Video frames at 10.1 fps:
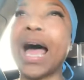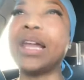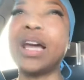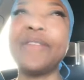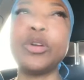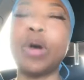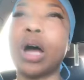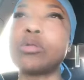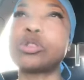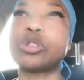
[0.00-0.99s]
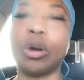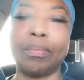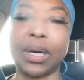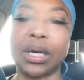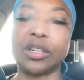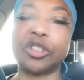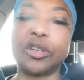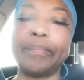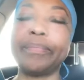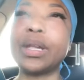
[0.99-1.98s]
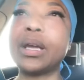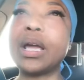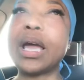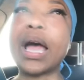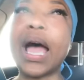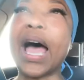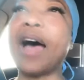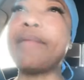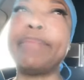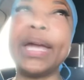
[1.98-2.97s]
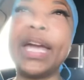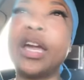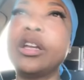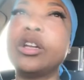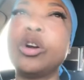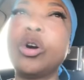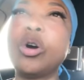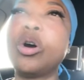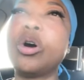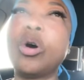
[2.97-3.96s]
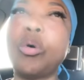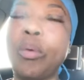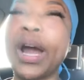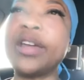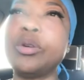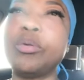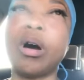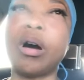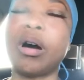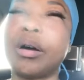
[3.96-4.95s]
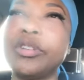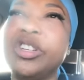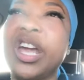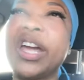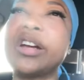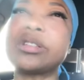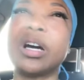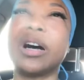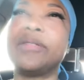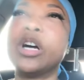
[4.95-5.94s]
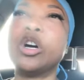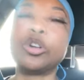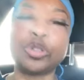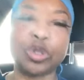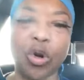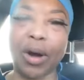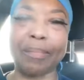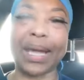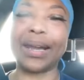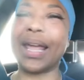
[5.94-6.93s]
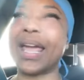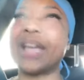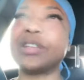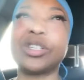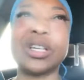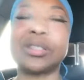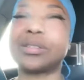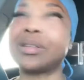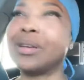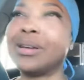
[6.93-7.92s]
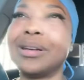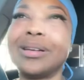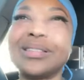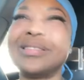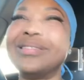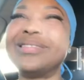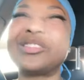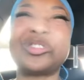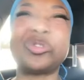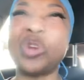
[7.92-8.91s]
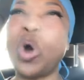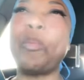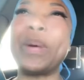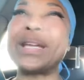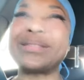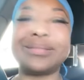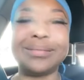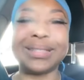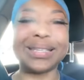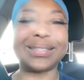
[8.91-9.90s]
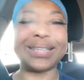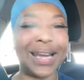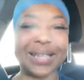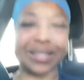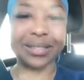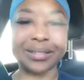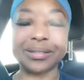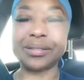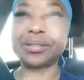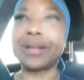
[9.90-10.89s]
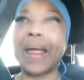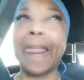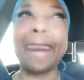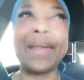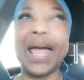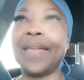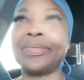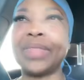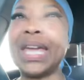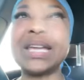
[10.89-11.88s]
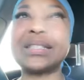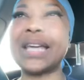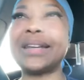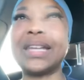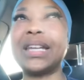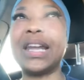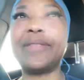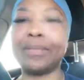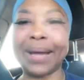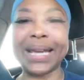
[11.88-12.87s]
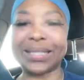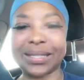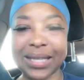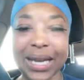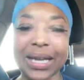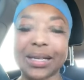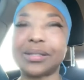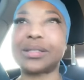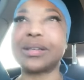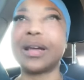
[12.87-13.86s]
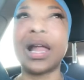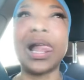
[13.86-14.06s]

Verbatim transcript: I love you all so much. I've been where you are, years of torment and just stupid decisions and things that didn't even make sense.